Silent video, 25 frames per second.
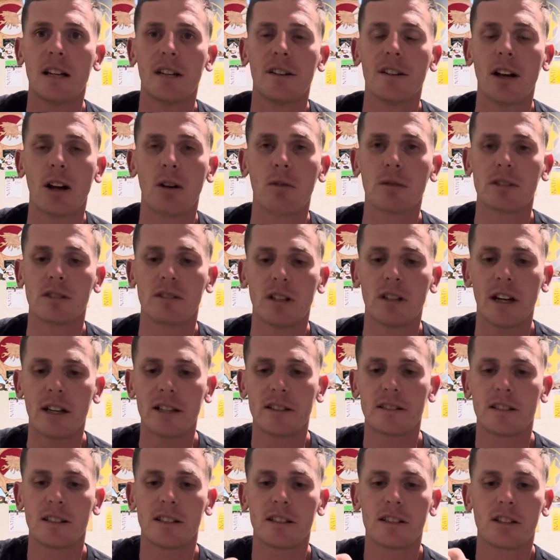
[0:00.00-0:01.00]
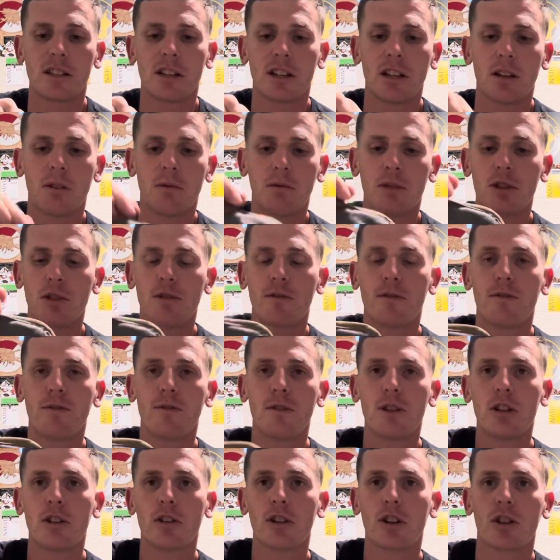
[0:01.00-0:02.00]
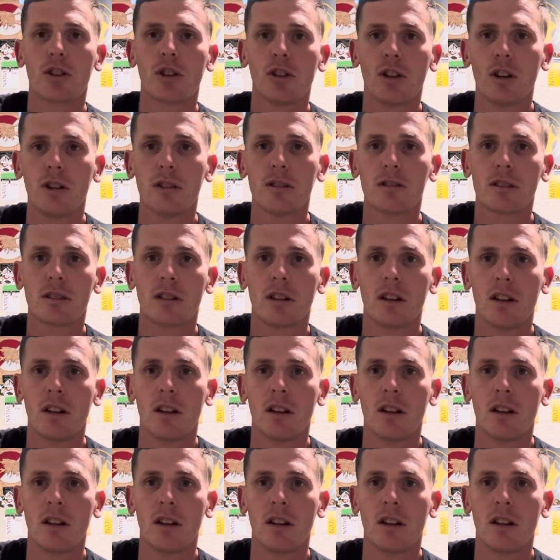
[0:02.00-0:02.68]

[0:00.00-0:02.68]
Now what's nice is when you hear it close,